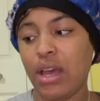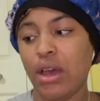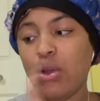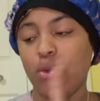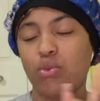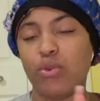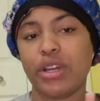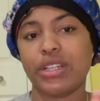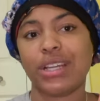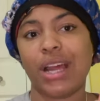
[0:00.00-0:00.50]

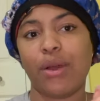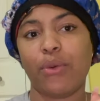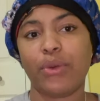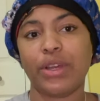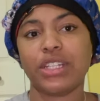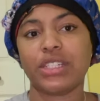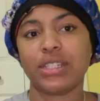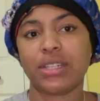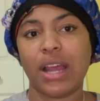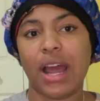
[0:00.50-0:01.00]
which I
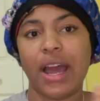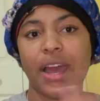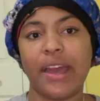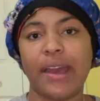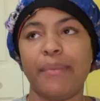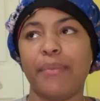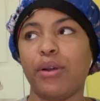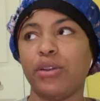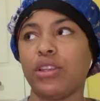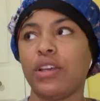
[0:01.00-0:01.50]
wish I
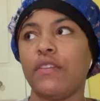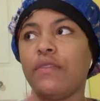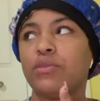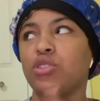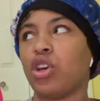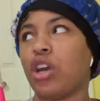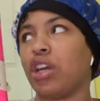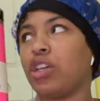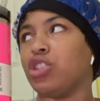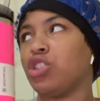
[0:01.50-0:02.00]
had both of them
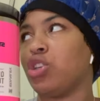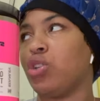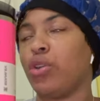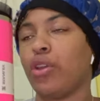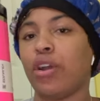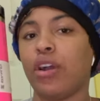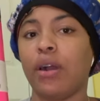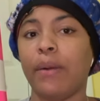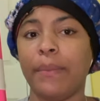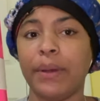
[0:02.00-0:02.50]
so I could show
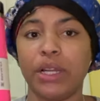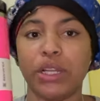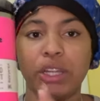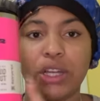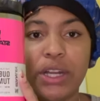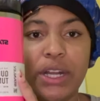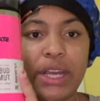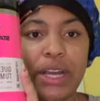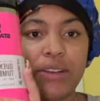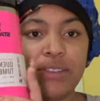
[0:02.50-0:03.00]
y'all. But the
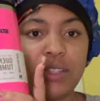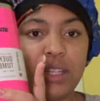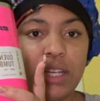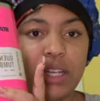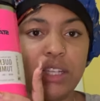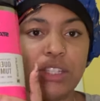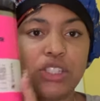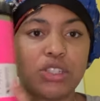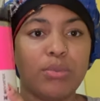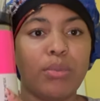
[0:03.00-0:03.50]
30 ounce
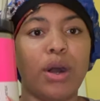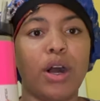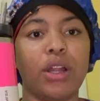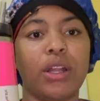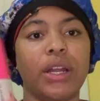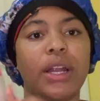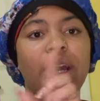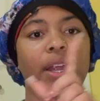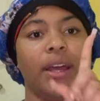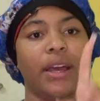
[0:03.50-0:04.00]
is smaller.